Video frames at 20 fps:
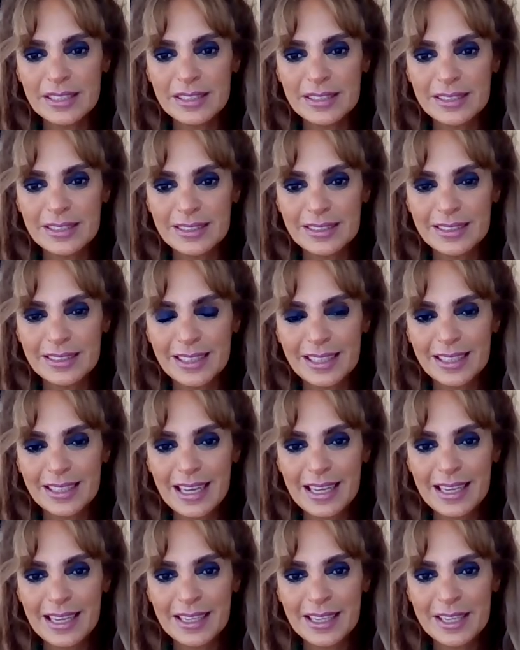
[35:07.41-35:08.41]
it
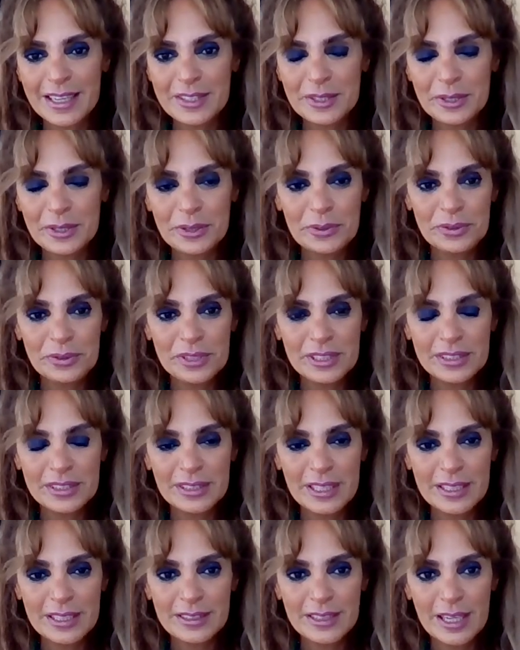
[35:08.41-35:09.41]
executed
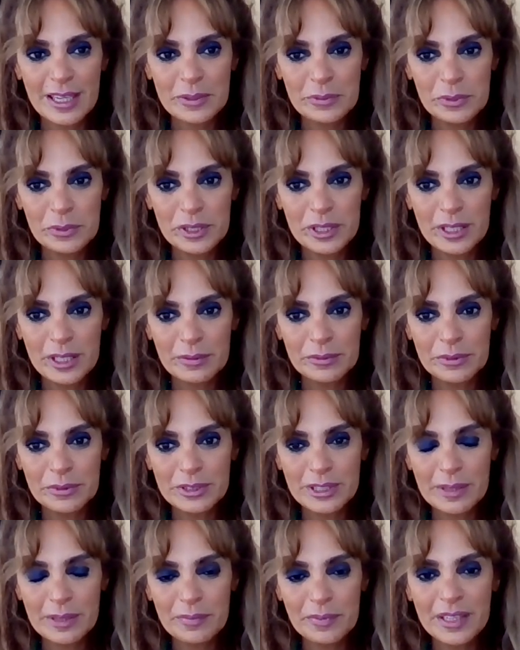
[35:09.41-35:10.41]
next time we come to
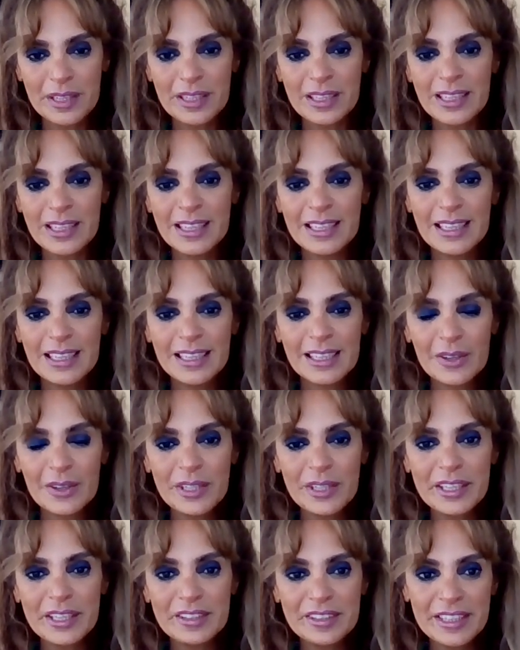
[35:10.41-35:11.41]
Zambia.
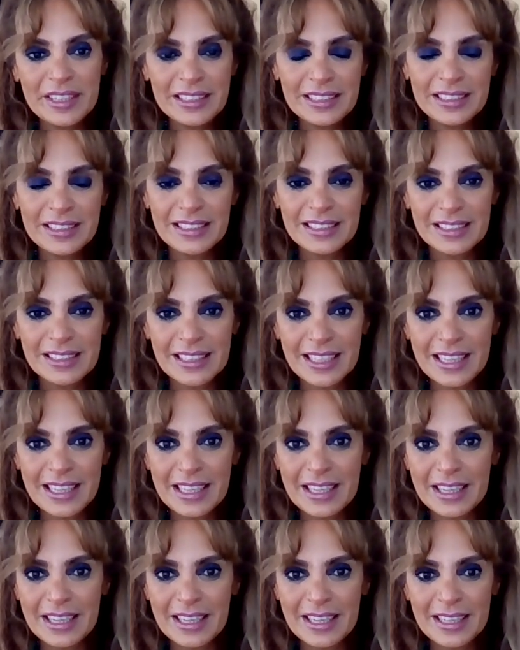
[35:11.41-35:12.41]
Okay, great.
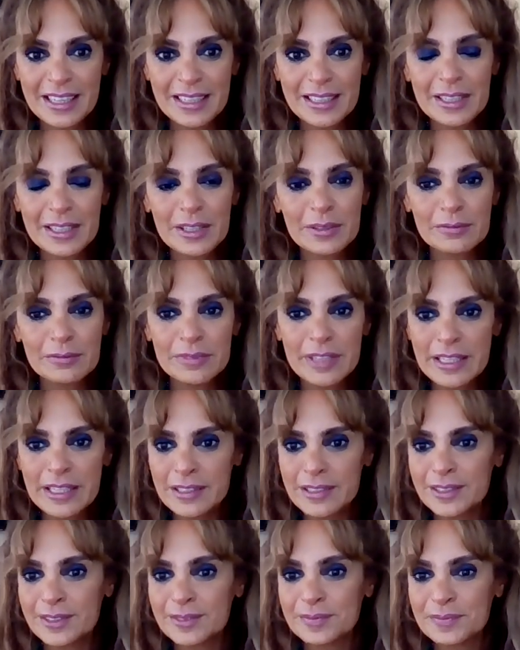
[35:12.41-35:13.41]
Next.